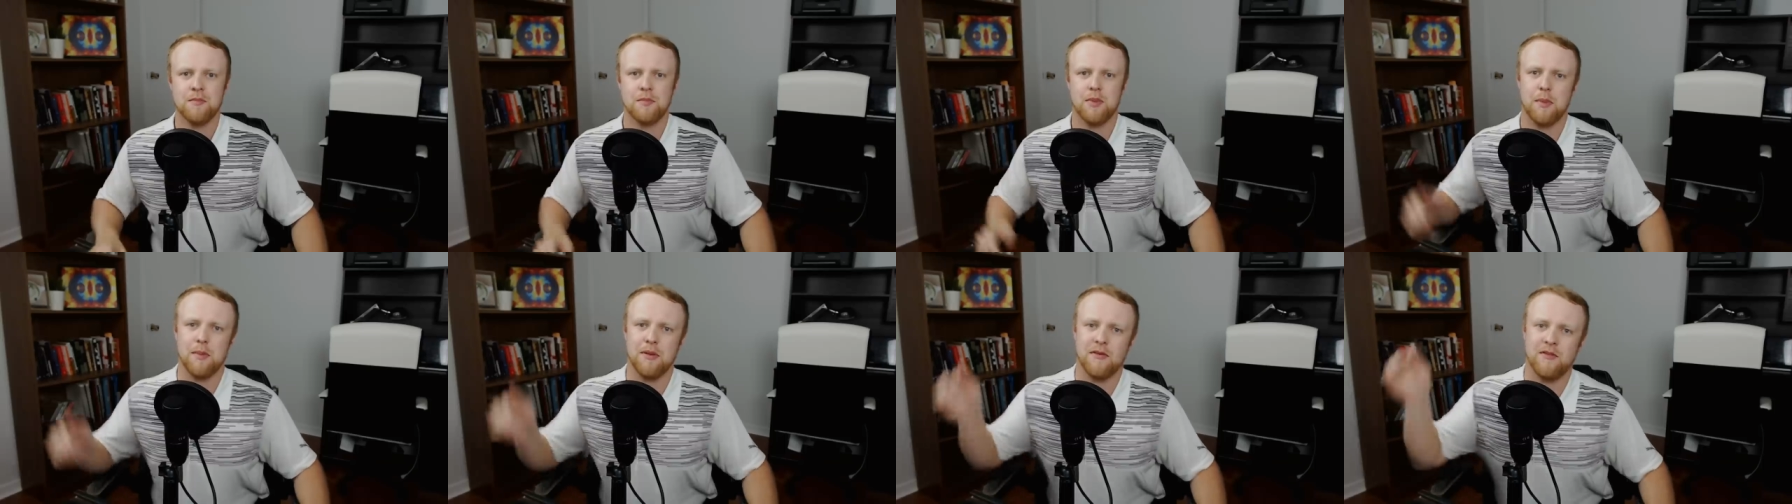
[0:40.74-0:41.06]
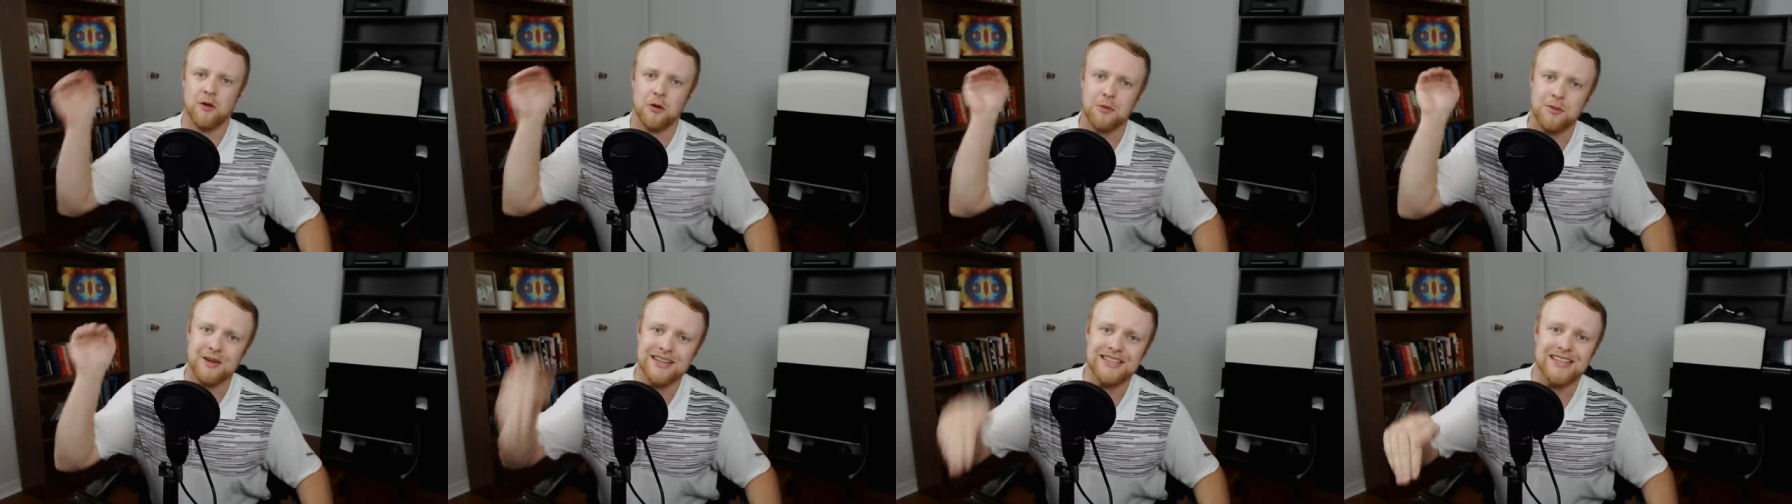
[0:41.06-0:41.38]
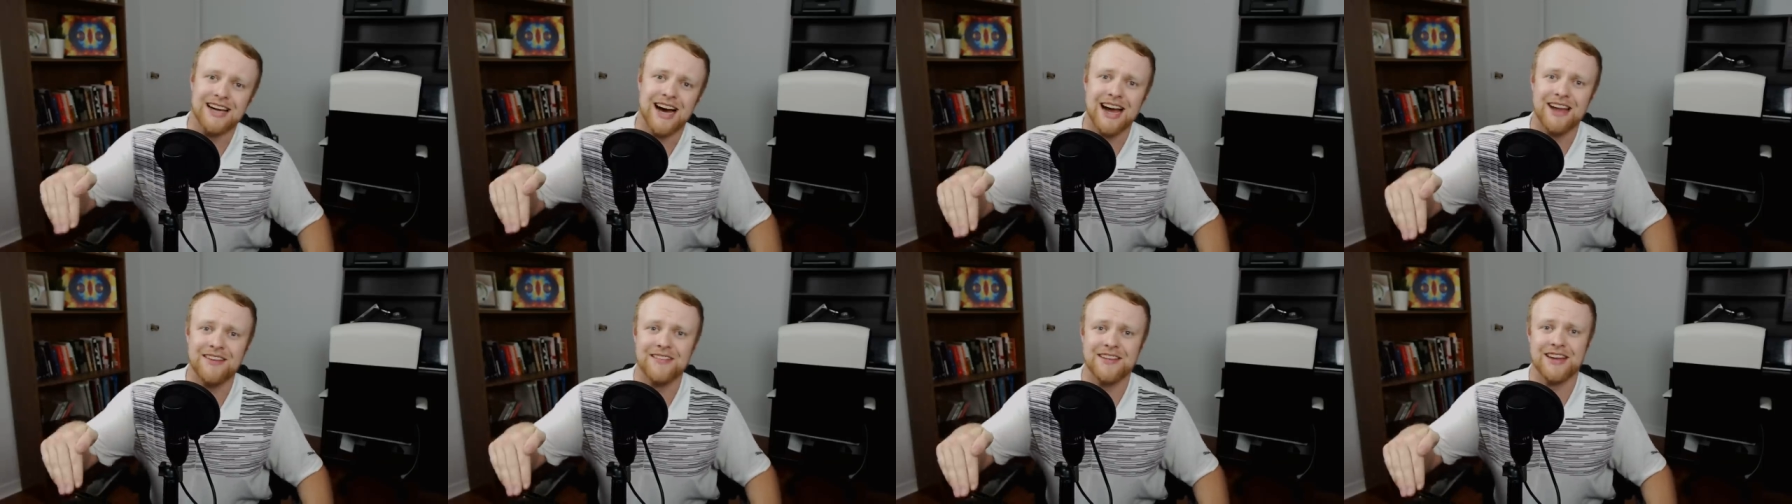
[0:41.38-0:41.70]
But before we
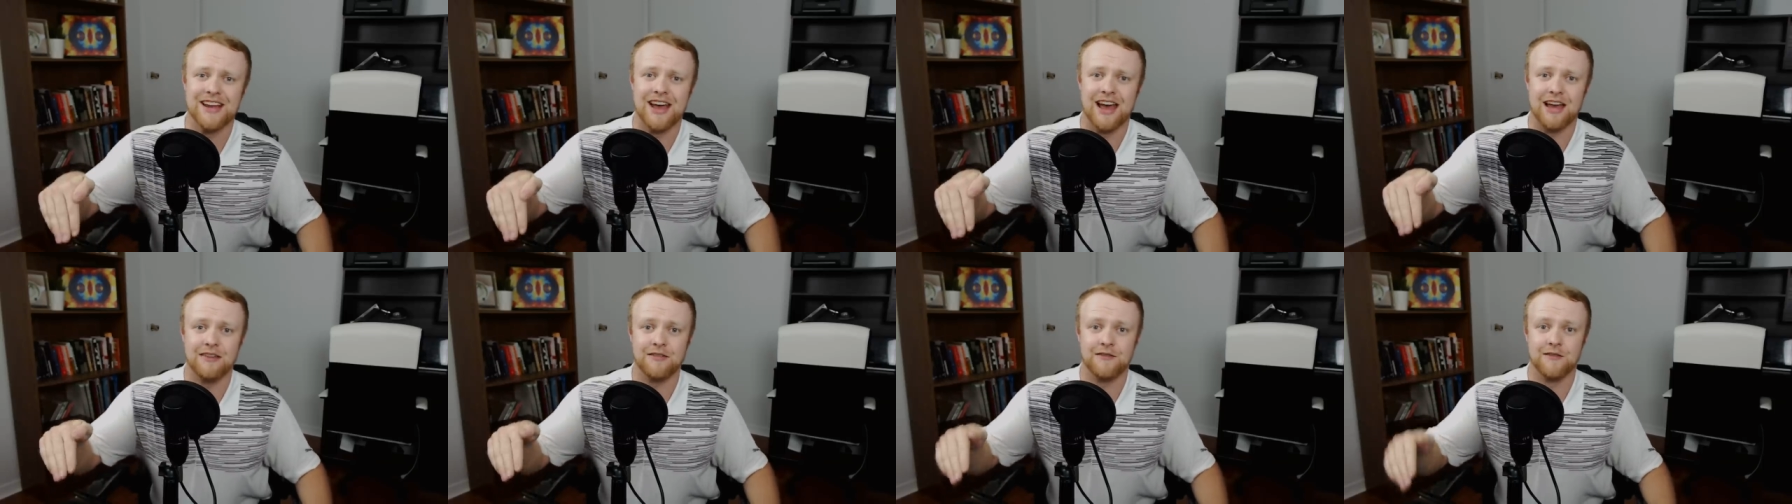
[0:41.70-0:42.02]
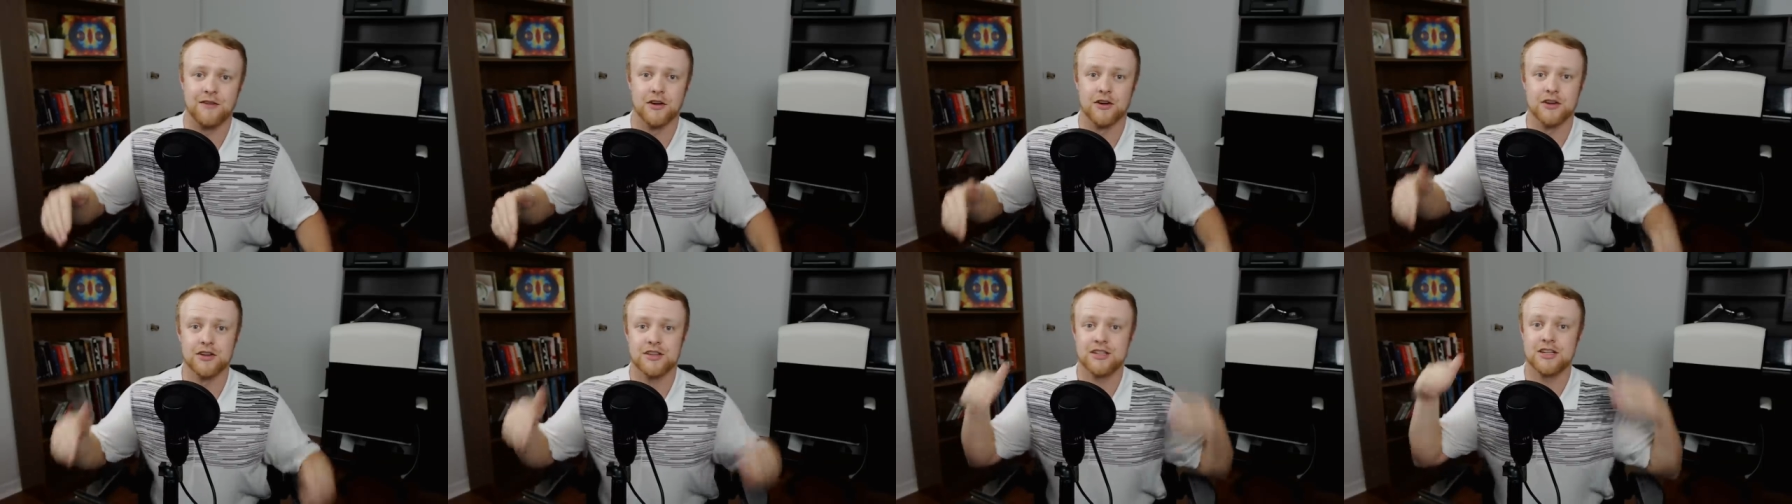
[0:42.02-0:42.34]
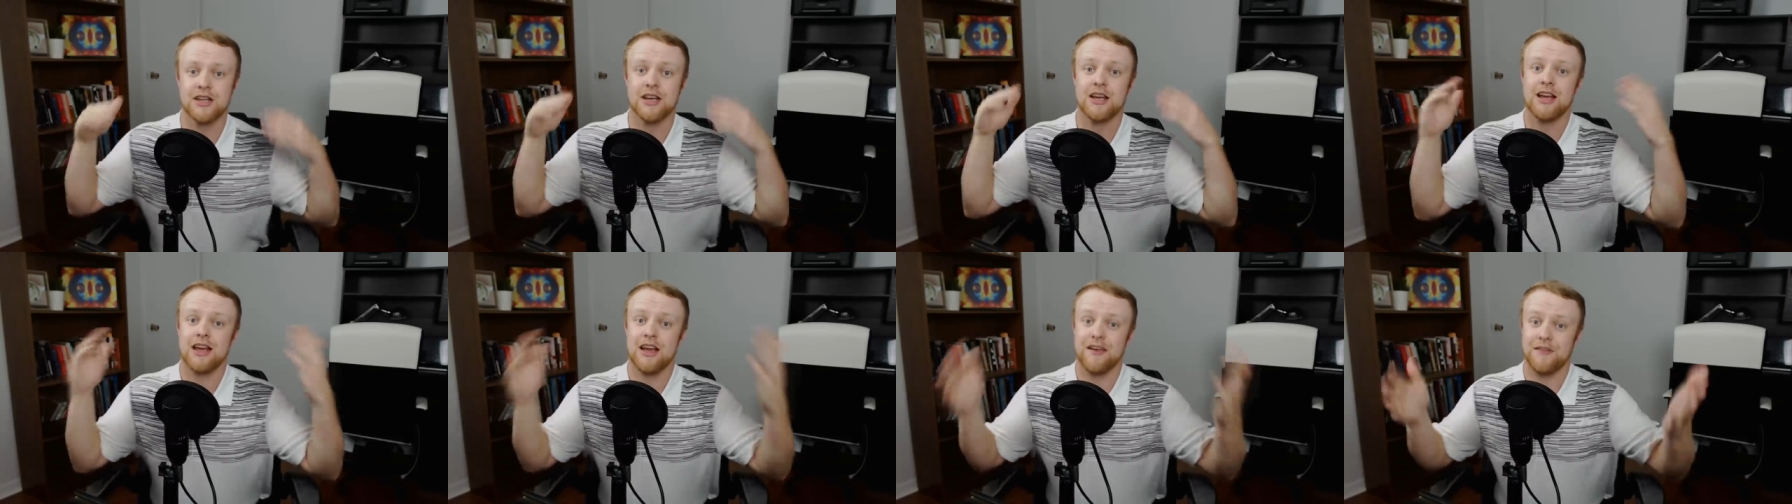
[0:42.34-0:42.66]
dive in head first,
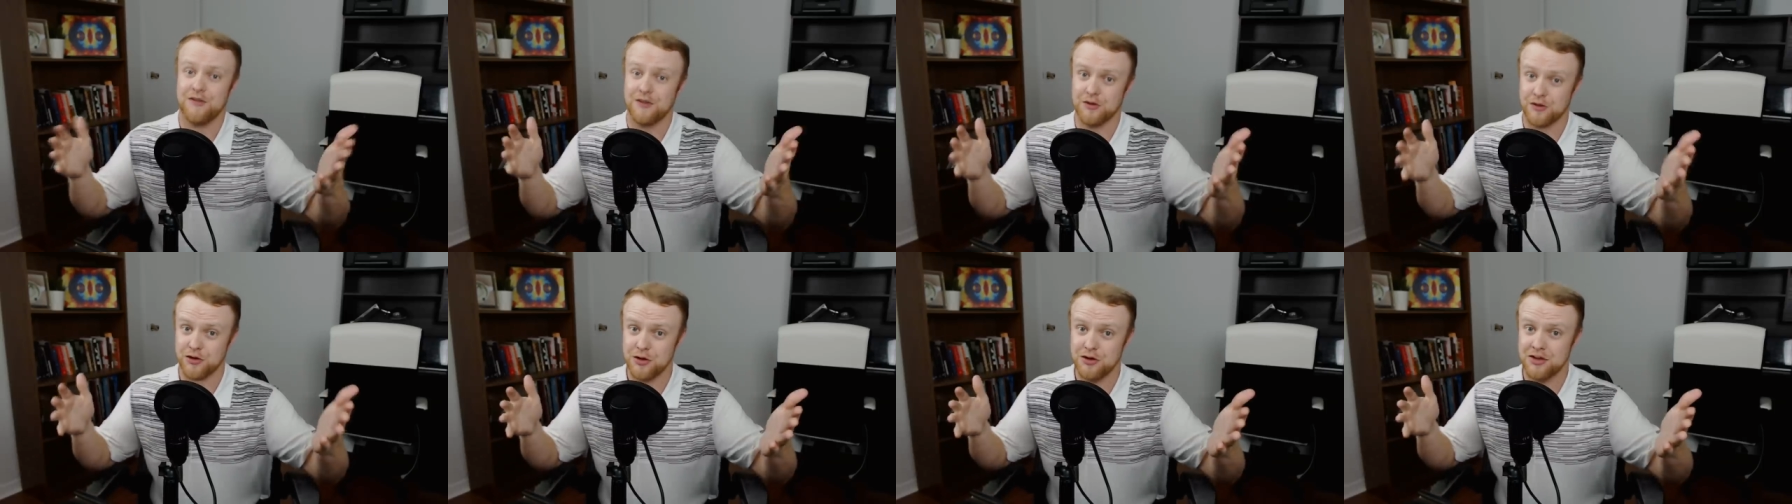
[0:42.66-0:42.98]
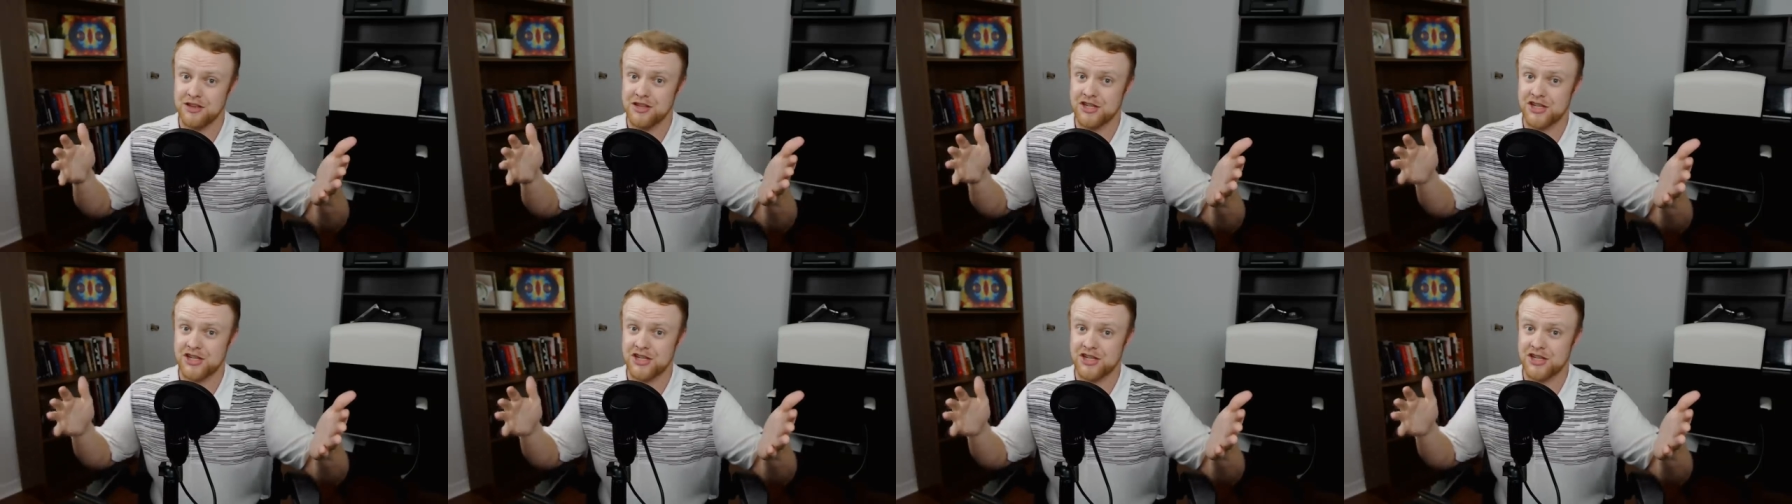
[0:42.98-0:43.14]
if you're new to the